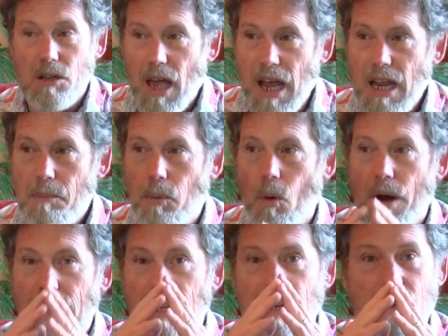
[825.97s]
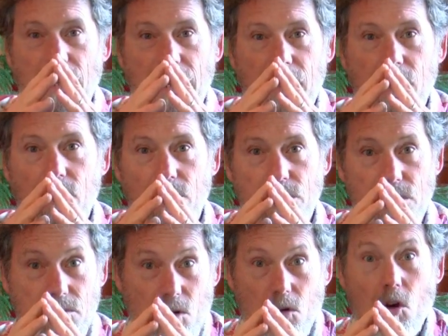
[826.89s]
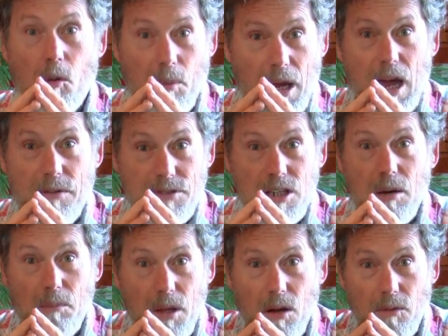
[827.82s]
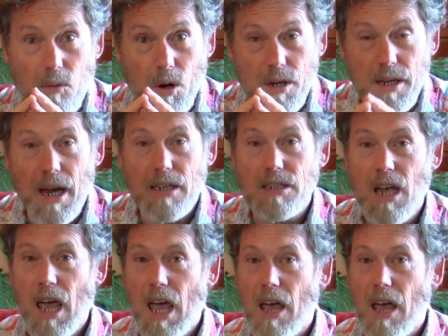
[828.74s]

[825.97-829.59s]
Any pointy little hills normally have some little vortex.